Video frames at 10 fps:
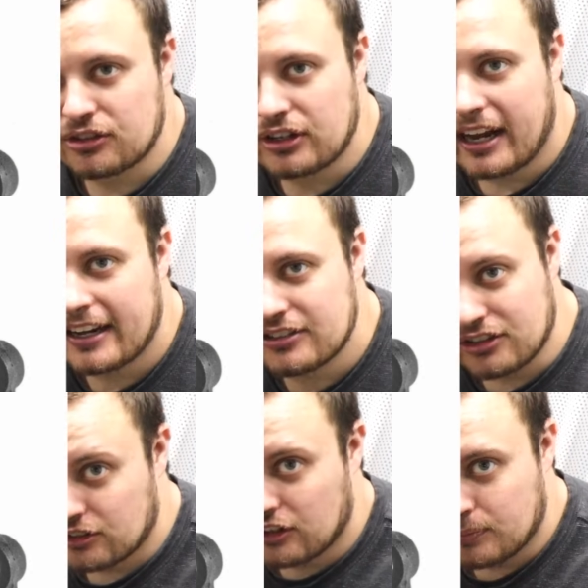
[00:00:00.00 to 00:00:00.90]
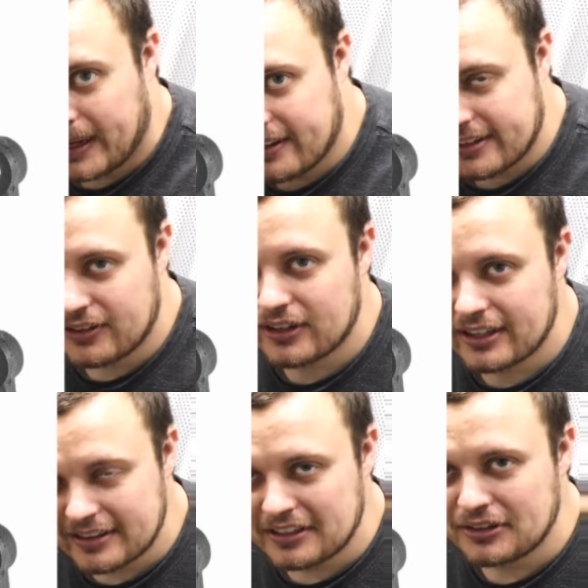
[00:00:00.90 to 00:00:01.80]
and size and says melling on
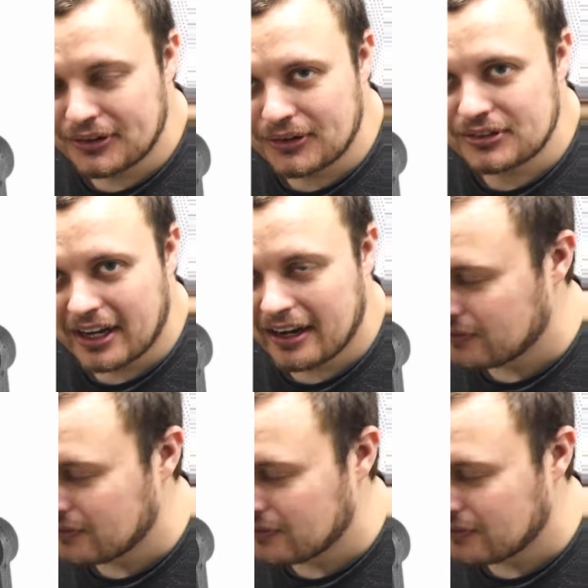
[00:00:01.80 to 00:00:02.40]
it, then you know it's a high